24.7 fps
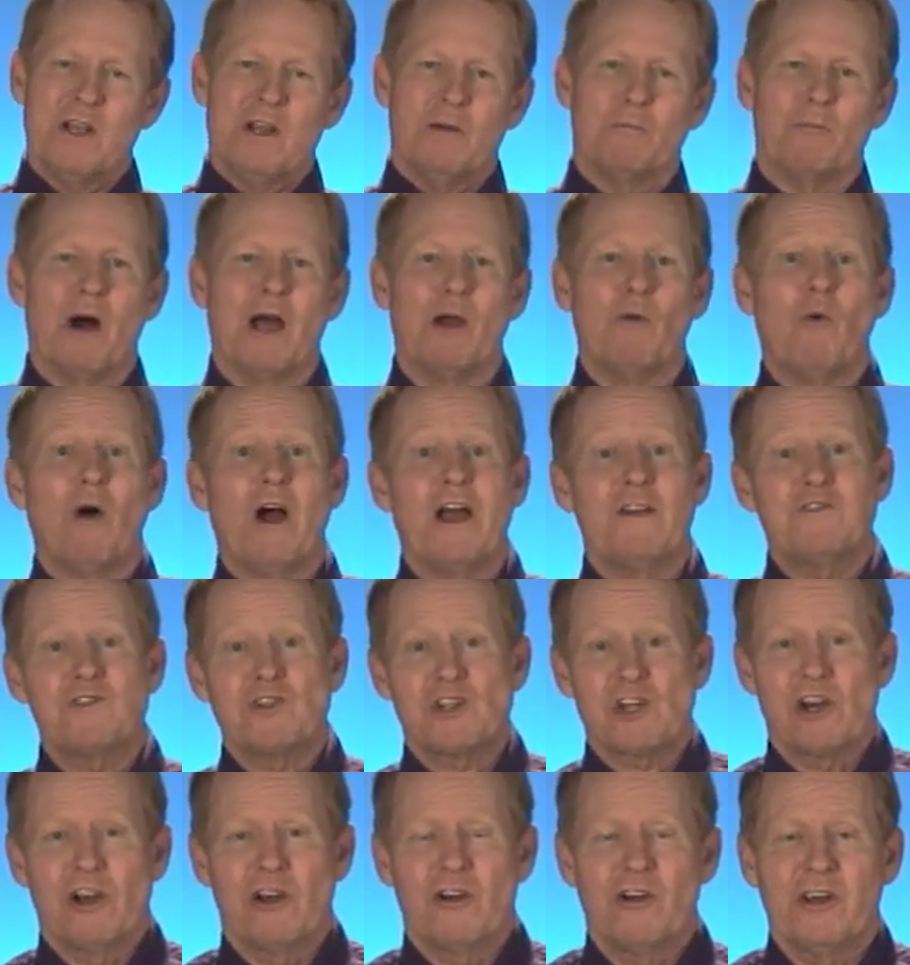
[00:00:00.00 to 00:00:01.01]
My wife,
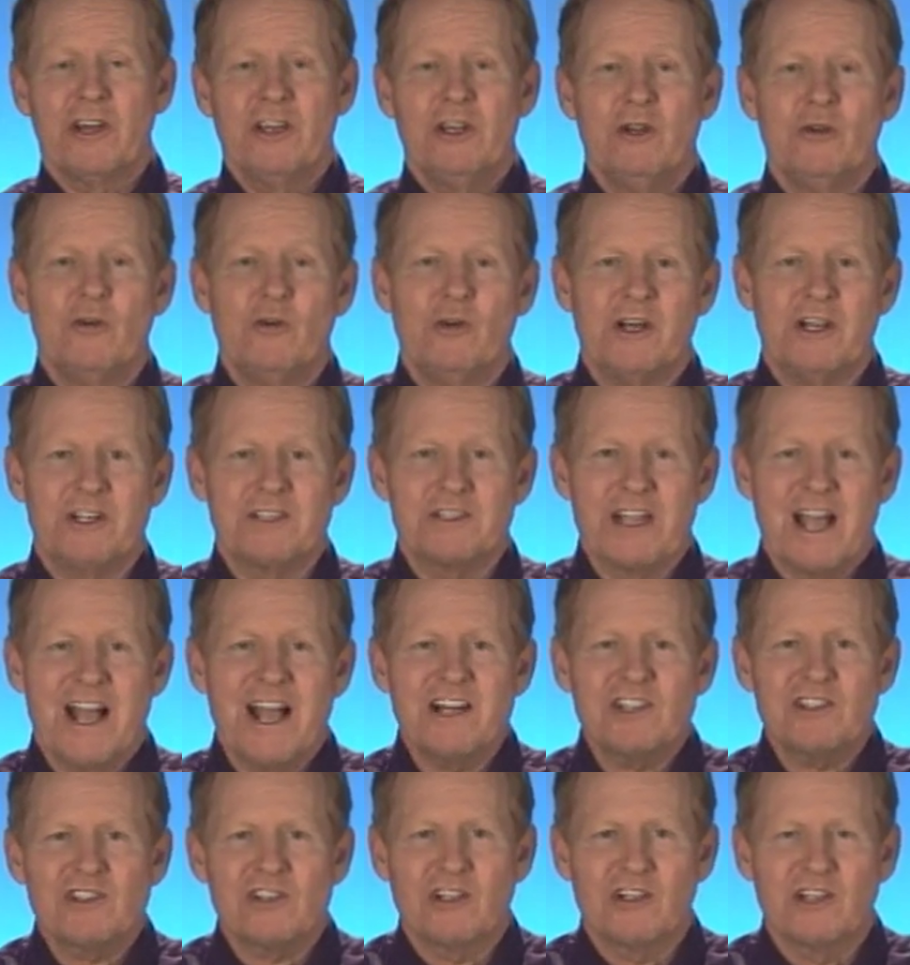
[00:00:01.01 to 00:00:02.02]
Sherry, who is
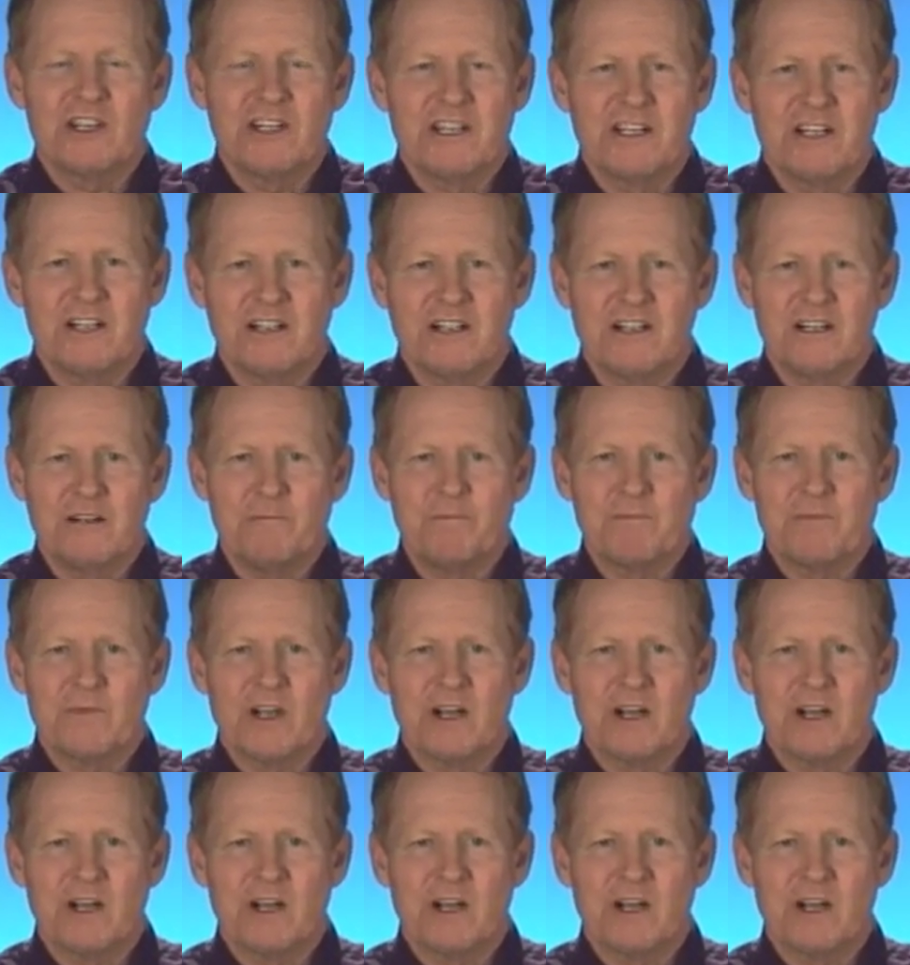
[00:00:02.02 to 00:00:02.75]
actually uh,